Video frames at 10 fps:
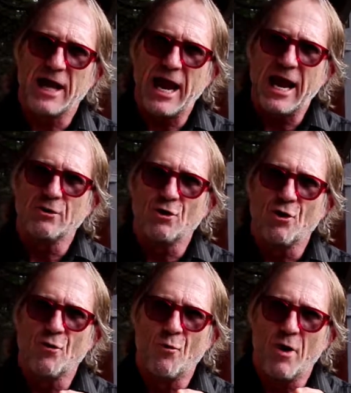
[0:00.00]
and
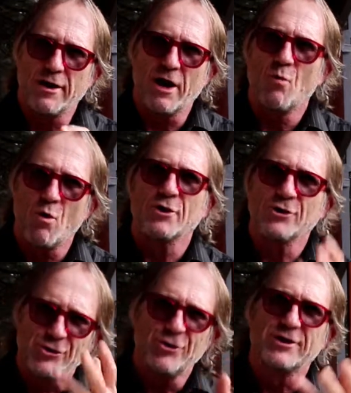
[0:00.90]
what I want
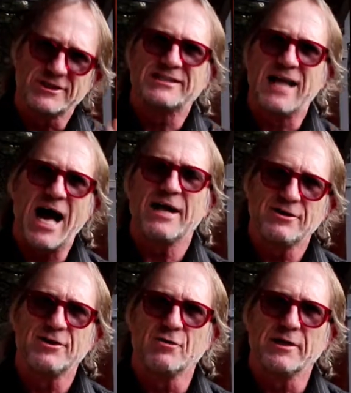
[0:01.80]
you to
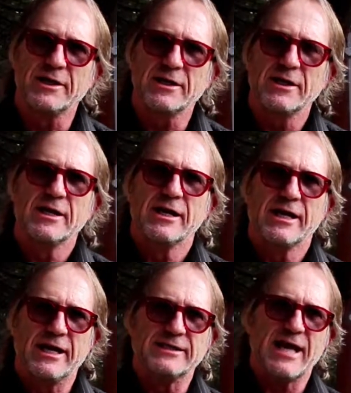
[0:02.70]
start doing
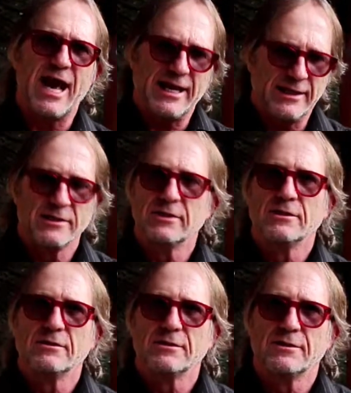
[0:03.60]
is a
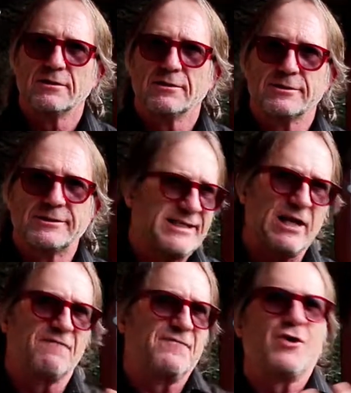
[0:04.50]

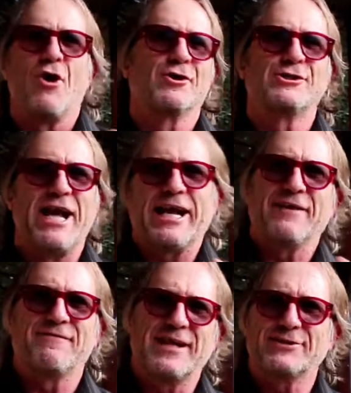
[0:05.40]
self-dog
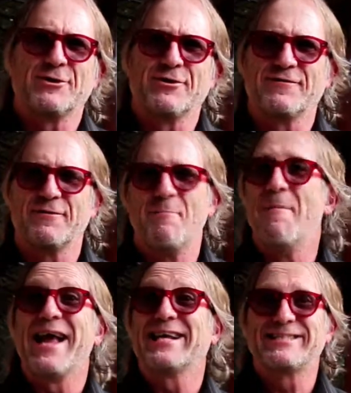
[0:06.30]
check, if that sort of
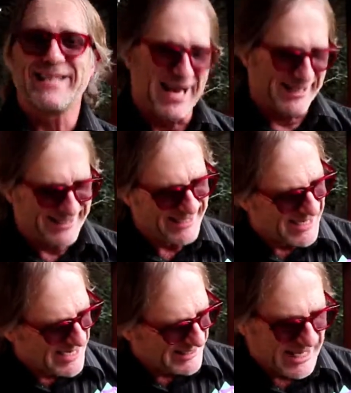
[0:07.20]
makes sense.
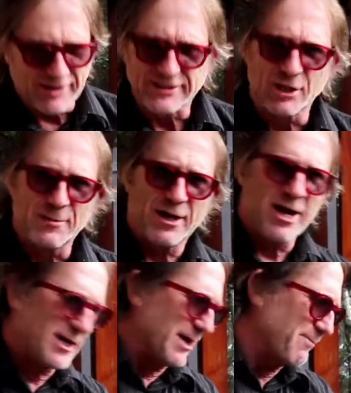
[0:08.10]
So it's a little bit
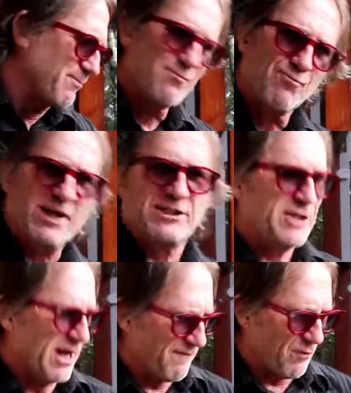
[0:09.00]
like a breast
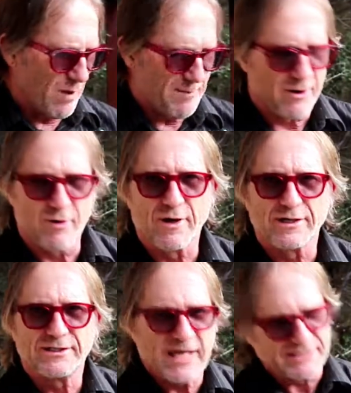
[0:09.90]
check for women or a
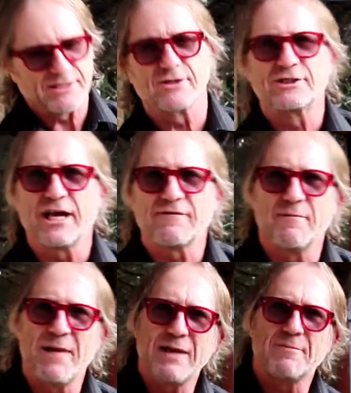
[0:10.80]
testicle check for
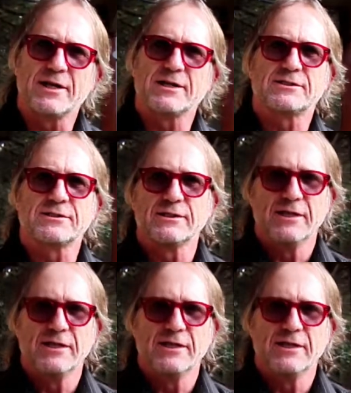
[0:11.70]
men, but it's